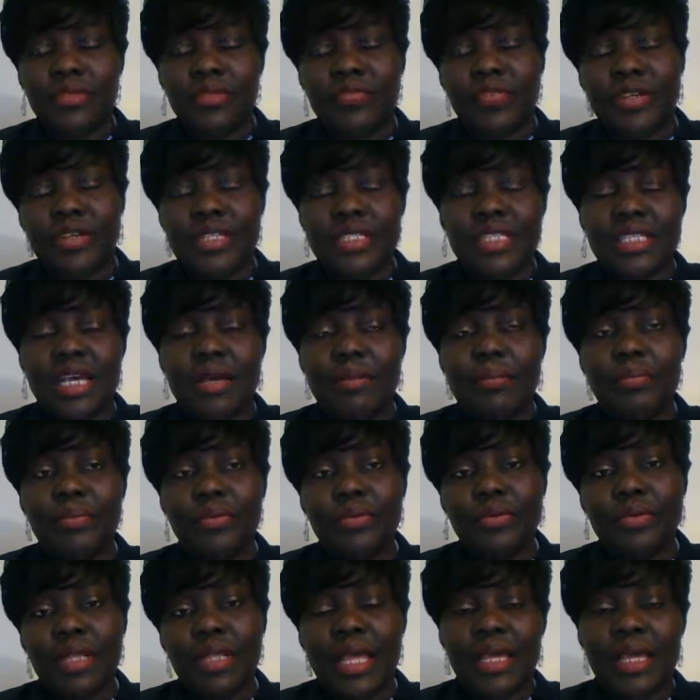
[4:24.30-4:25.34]
For
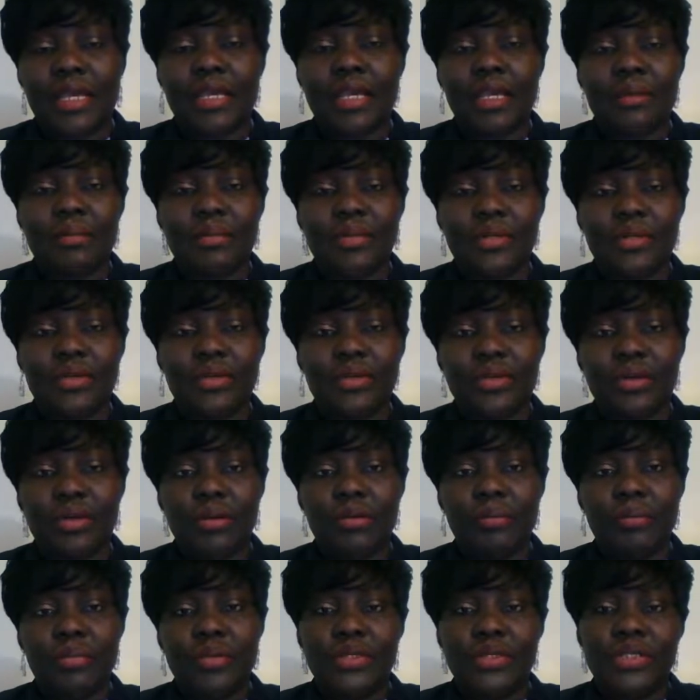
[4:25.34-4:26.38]
example, like
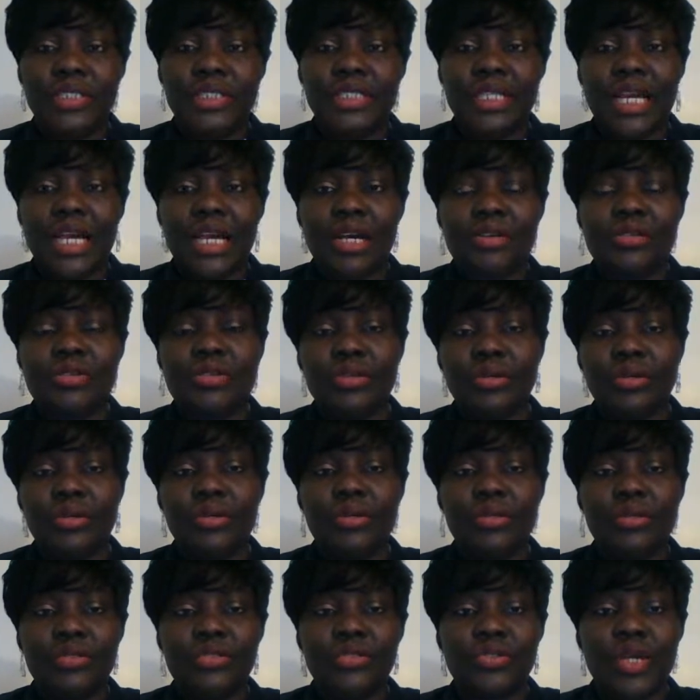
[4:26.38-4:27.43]
building a house or
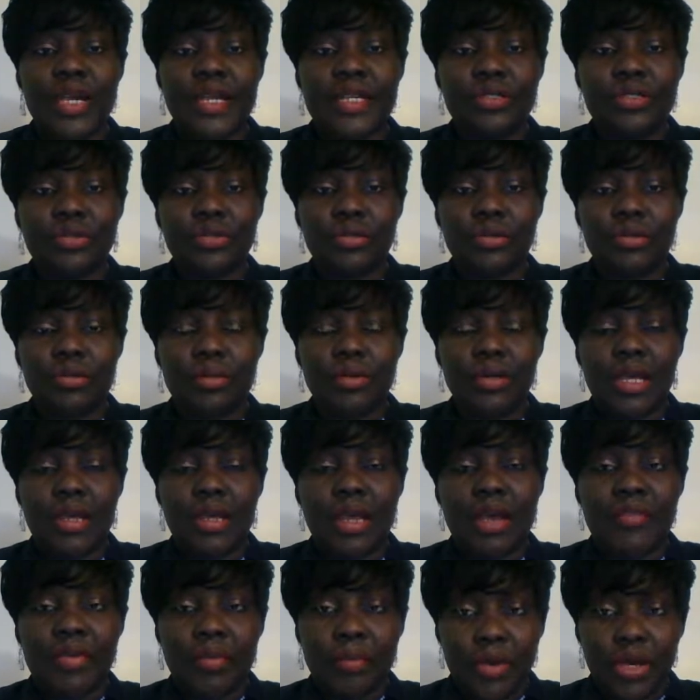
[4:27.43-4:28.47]
trying to
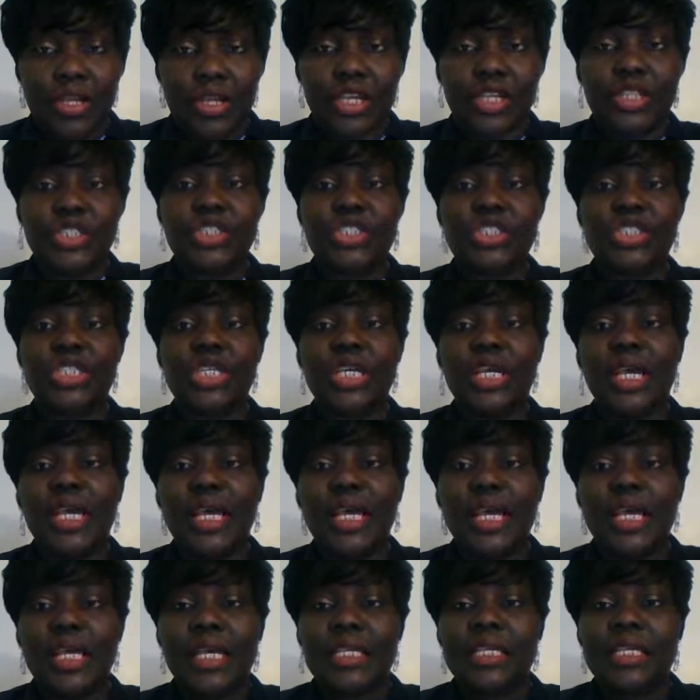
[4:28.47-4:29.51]
have a mortgage,
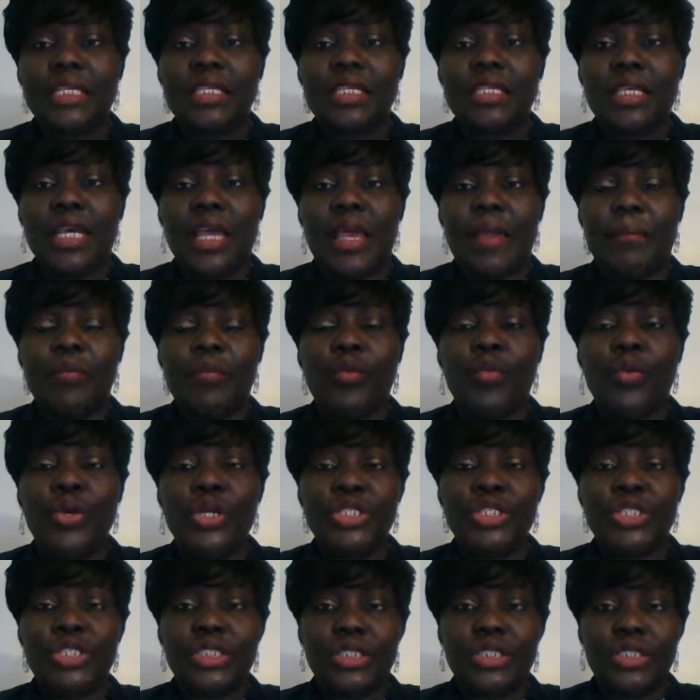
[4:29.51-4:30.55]

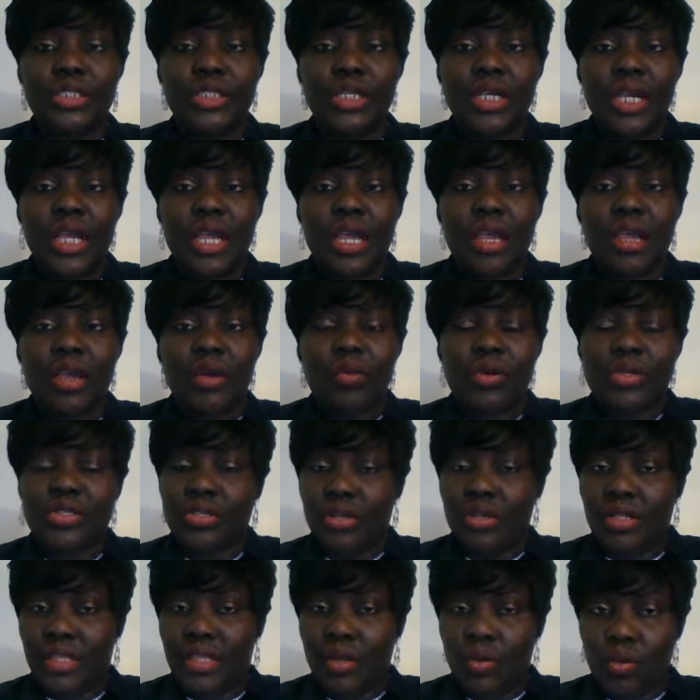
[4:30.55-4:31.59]
which was
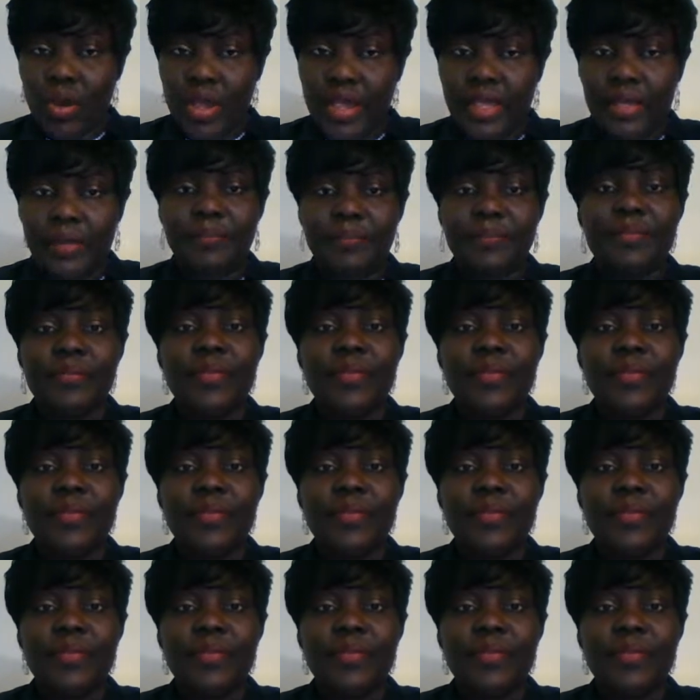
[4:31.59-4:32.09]
on the way.